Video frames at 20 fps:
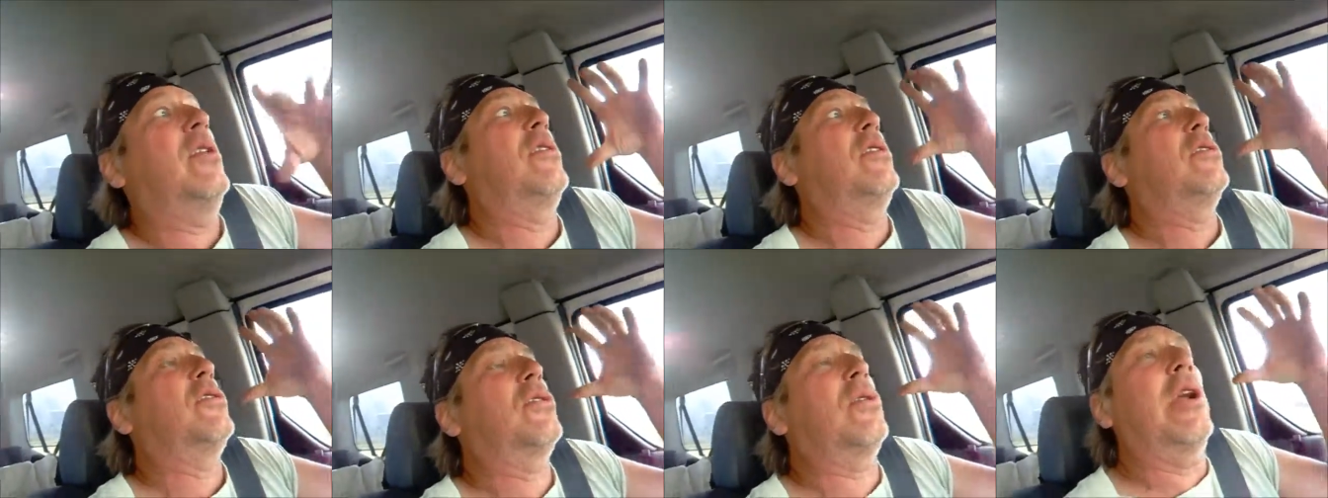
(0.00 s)

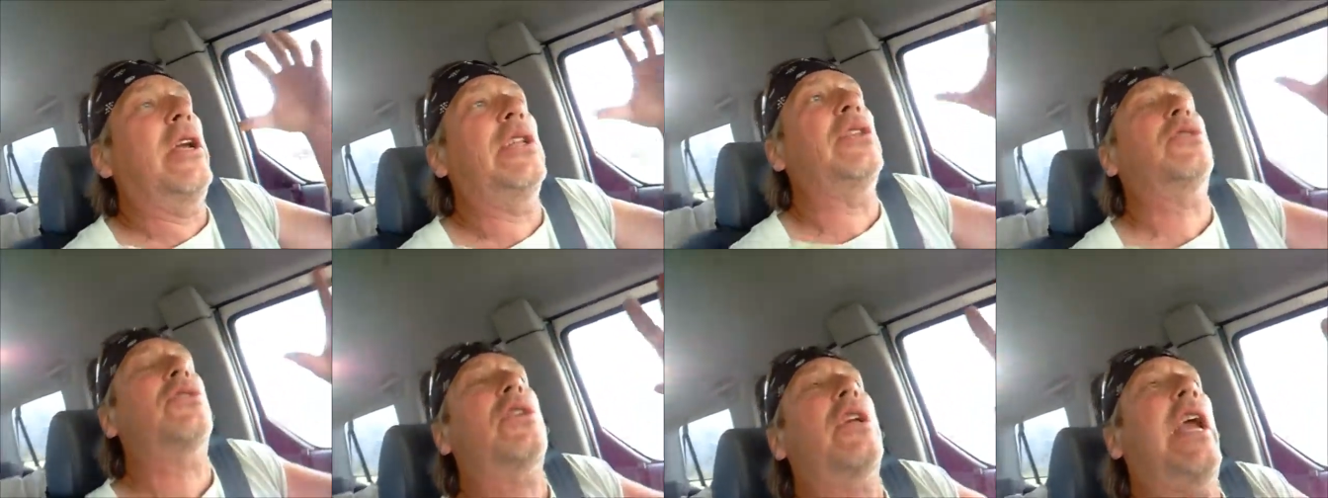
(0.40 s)

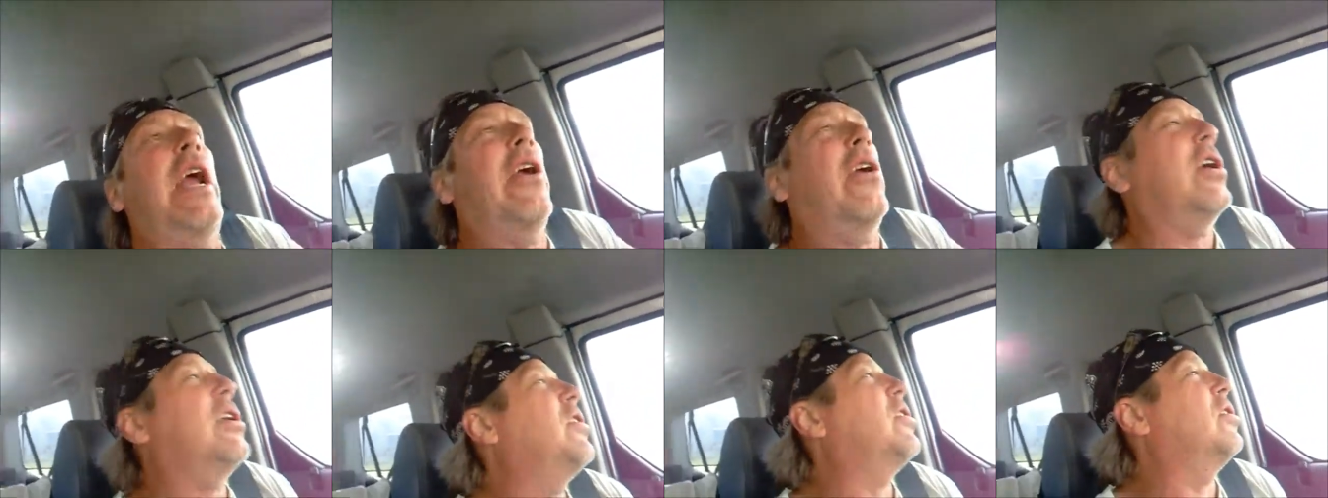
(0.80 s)
strange
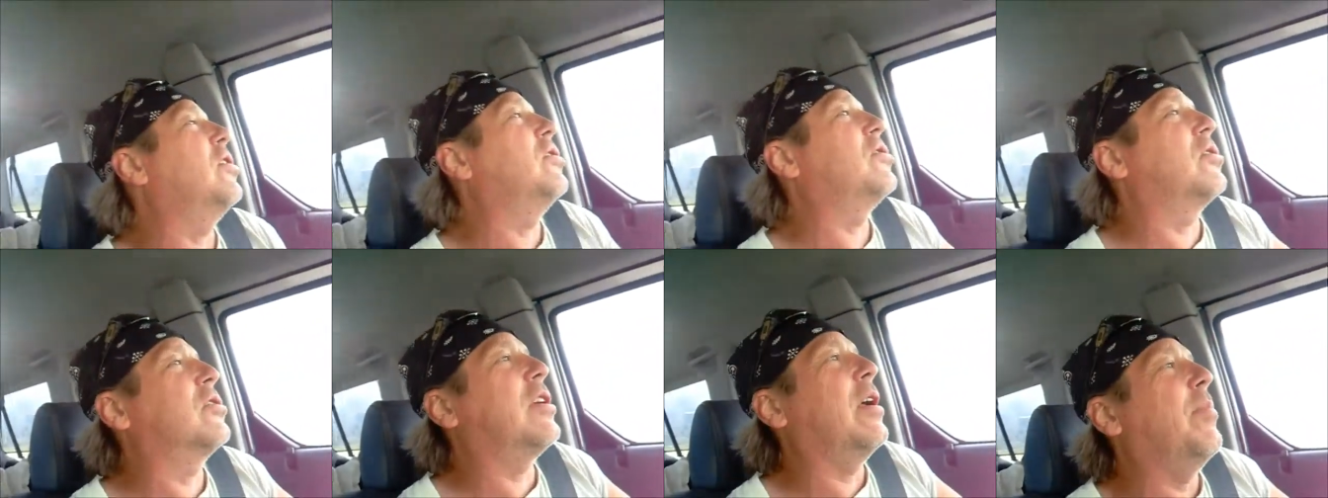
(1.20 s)

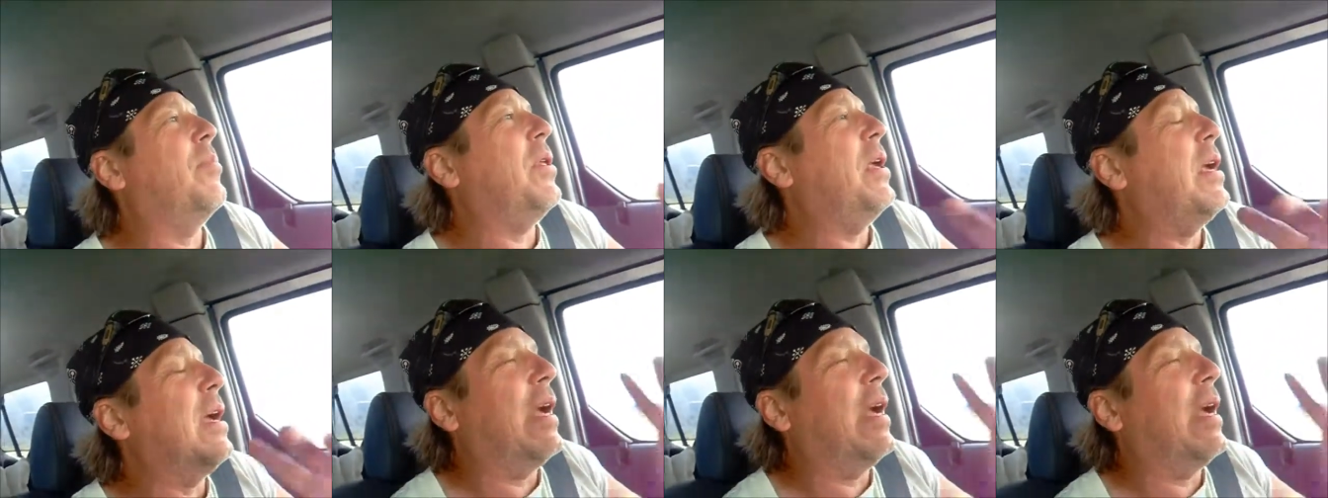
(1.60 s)
characters or something.